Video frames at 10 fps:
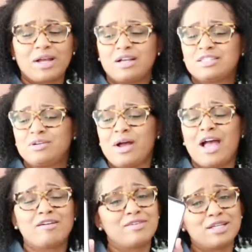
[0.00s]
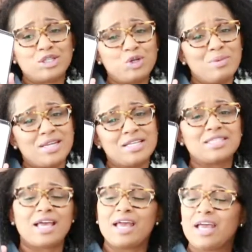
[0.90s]
quick, I still have 2
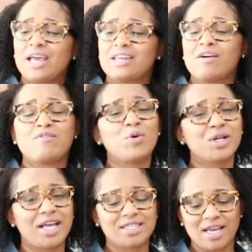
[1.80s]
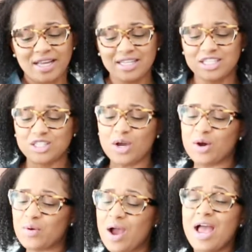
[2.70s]
minutes and 48 seconds.
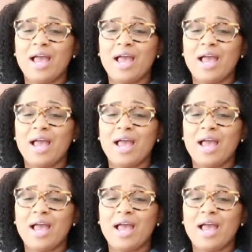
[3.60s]
So